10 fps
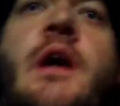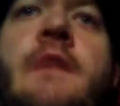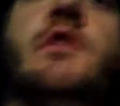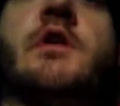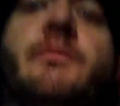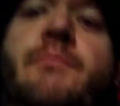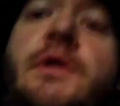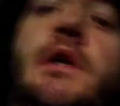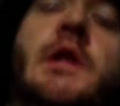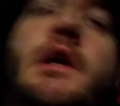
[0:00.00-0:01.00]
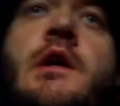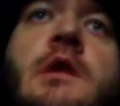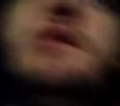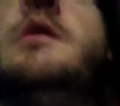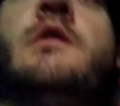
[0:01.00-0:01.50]
driver completely
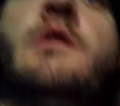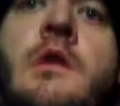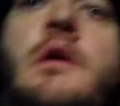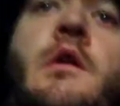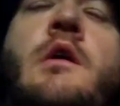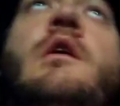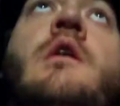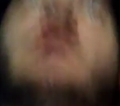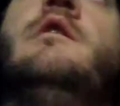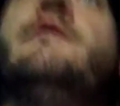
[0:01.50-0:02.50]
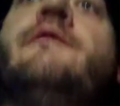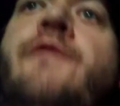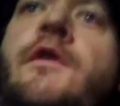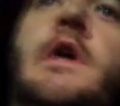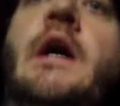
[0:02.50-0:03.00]

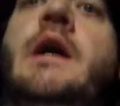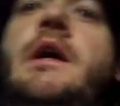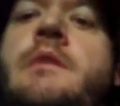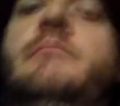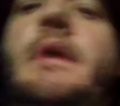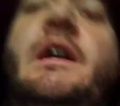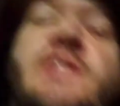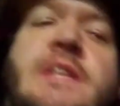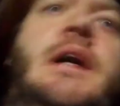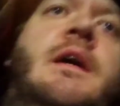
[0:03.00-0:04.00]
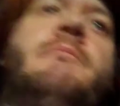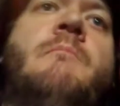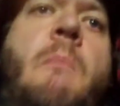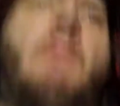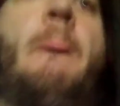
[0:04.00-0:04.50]
forgot my stop.
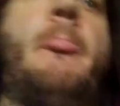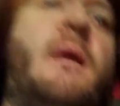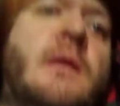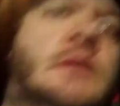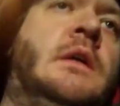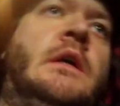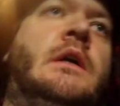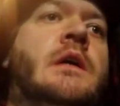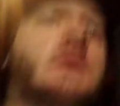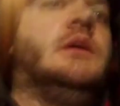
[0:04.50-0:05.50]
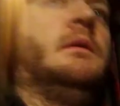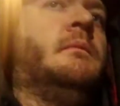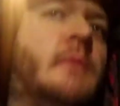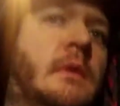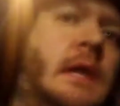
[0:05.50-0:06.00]

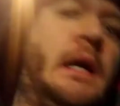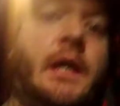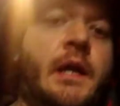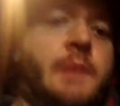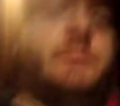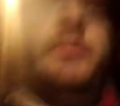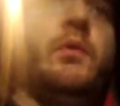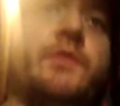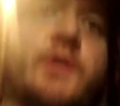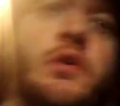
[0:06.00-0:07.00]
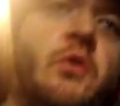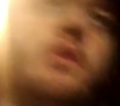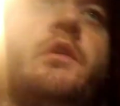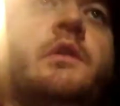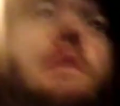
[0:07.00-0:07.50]
I had pulled the
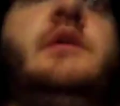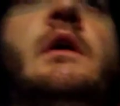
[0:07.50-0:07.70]
cord